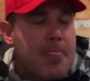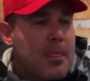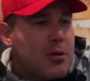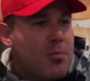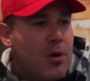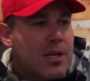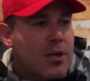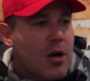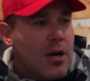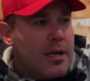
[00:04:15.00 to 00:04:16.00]
You put it
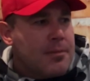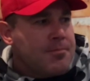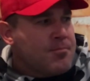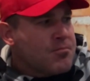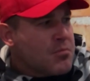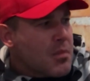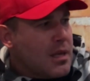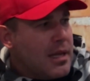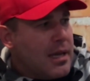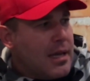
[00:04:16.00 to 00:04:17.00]
on
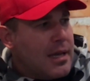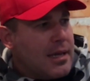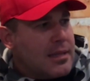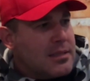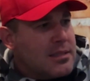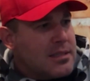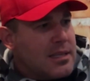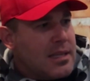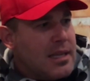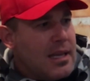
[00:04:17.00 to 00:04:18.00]
and
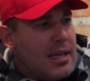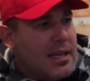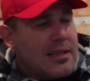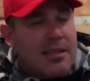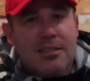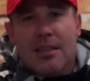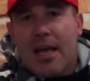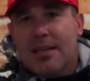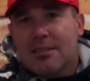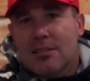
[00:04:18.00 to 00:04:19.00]
it doesn't
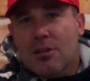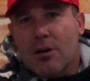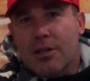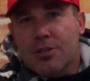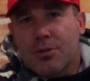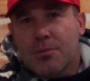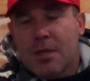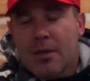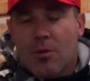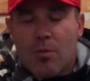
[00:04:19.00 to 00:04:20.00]
last as long on you.
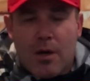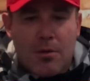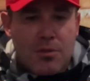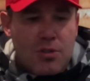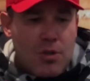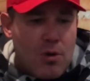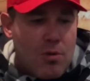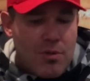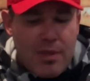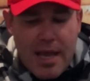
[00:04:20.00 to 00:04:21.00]
Well,
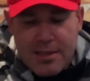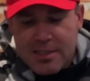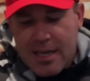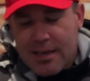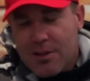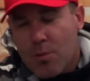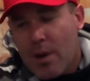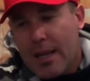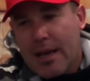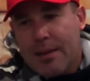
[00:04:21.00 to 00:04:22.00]
so that's kind of the
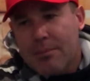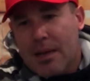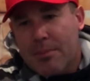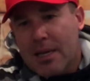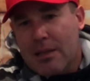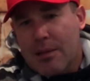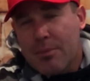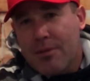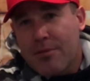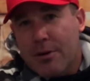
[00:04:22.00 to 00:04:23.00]
way I'm, I'm kind of, I'm
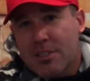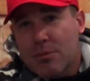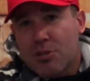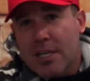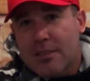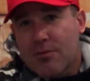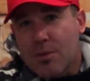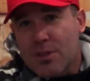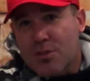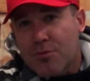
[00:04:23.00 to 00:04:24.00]
being very subjective
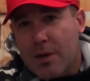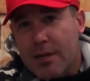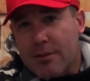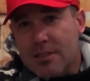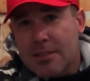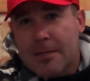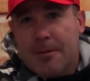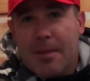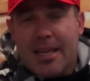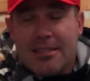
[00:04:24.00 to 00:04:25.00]
with this fragrance.
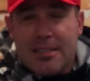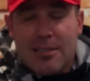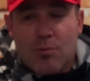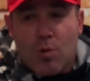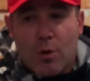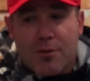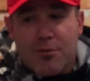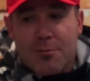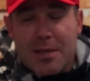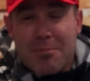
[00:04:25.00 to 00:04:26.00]
It didn't work
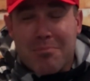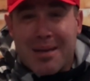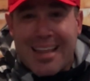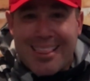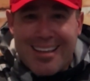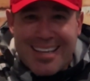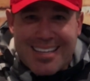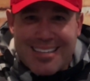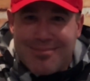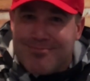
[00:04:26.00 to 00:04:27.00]
for me, but I like
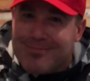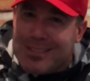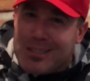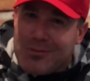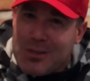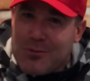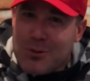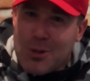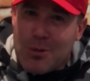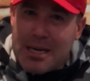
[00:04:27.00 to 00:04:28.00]
it, if, if you
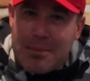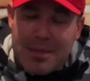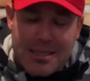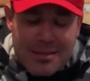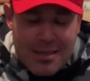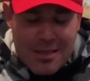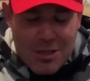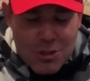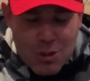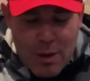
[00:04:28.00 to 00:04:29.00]
know what I mean.
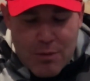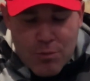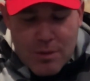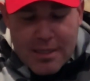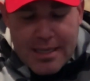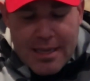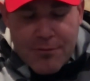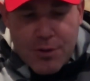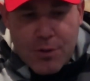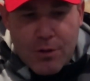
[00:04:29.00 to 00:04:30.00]
So I really,
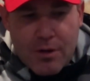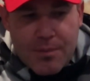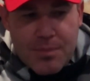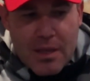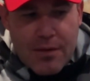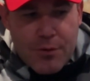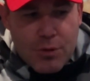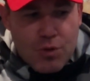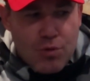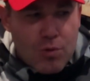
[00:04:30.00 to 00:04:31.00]
if you're, if you're
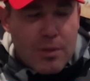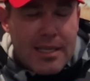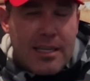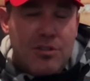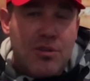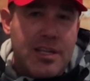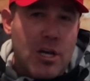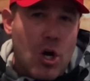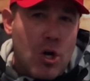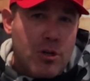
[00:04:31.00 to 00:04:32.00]
truly into the
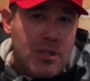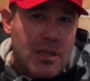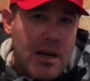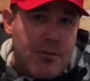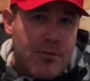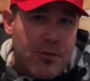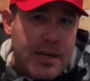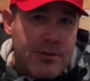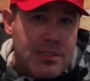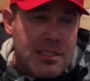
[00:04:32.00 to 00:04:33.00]
art of a
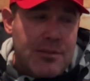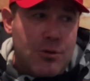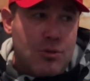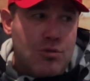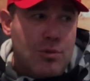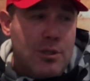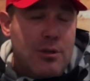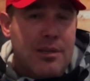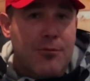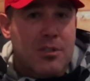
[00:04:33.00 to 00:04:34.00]
fragrance, if you're truly
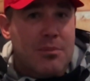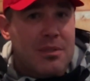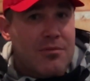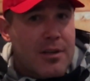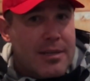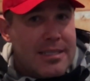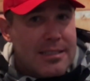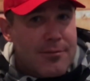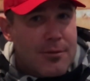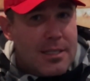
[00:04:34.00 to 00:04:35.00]
looking for something very
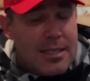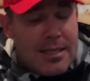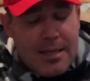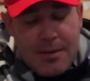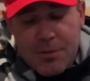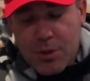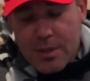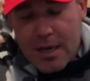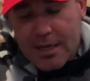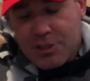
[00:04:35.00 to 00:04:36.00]
different, you
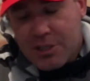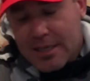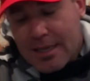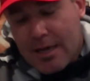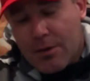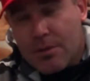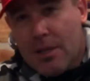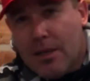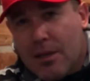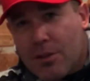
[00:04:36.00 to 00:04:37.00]
gotta check out
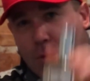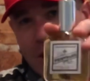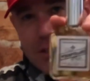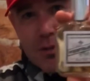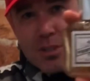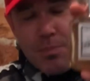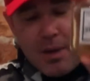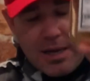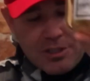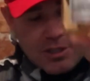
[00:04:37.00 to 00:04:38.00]
the Weinstrasse
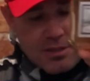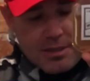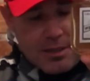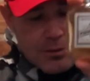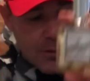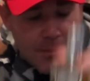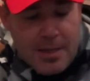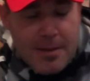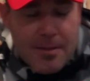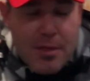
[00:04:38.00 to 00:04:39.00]
by Chatillon Lux.
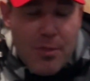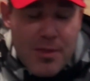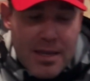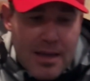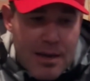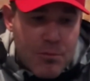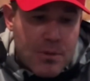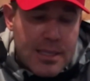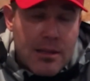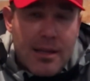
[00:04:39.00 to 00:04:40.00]
The thing I
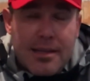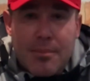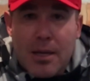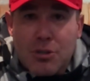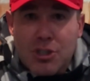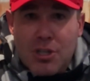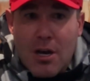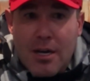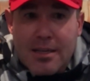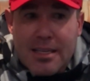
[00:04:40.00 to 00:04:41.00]
really like about
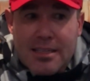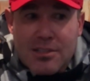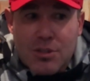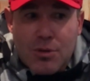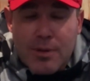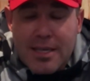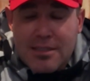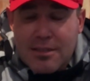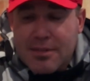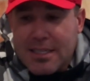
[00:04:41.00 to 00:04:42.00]
Sean and his
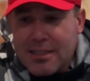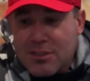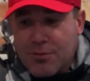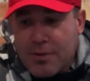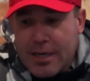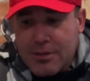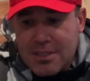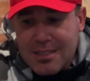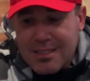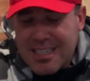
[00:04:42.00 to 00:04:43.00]
creativity and his
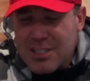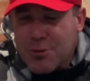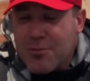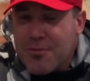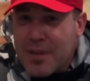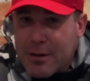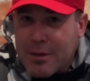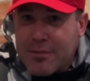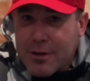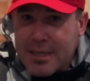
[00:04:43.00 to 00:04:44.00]
fragrances is they're very,
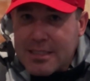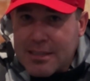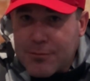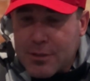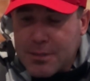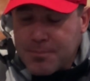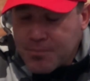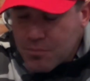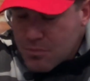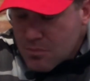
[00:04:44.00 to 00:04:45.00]
very different
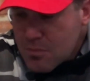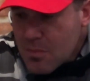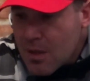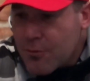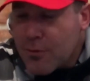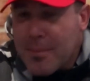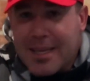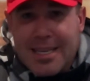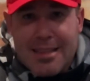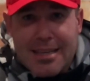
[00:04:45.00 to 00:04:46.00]
from
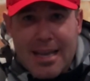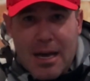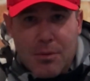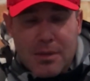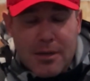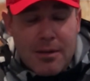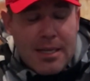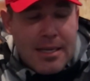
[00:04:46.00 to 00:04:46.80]
anything out there.